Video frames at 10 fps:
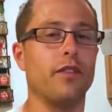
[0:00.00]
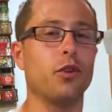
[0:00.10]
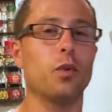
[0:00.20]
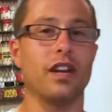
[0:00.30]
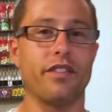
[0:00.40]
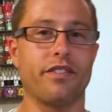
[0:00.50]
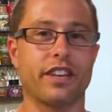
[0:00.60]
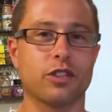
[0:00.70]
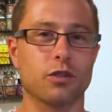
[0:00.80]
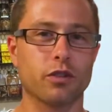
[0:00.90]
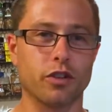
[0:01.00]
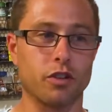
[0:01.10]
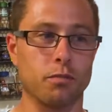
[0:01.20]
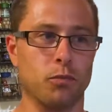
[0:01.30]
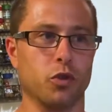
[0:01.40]
If you want it thicker,
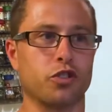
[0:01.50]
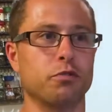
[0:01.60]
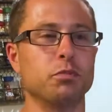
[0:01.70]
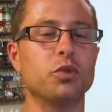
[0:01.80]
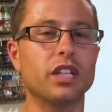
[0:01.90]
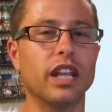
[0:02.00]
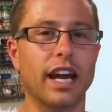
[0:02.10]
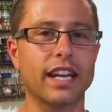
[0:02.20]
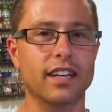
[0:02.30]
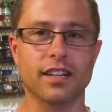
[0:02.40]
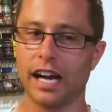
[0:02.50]
more smoothie-like,